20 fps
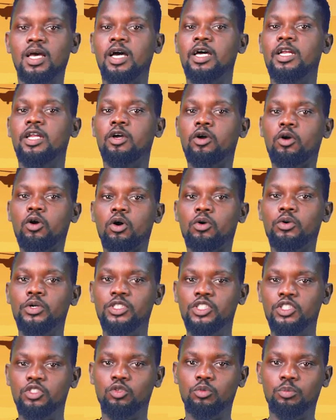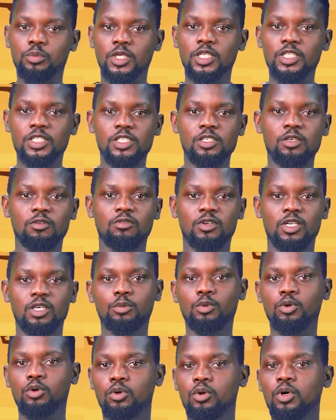and encouraged nobility of
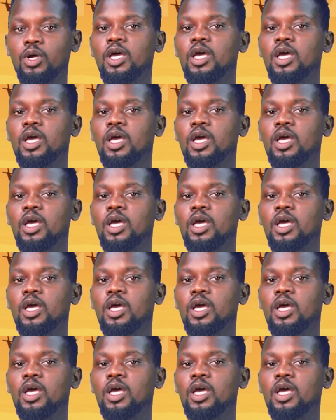labor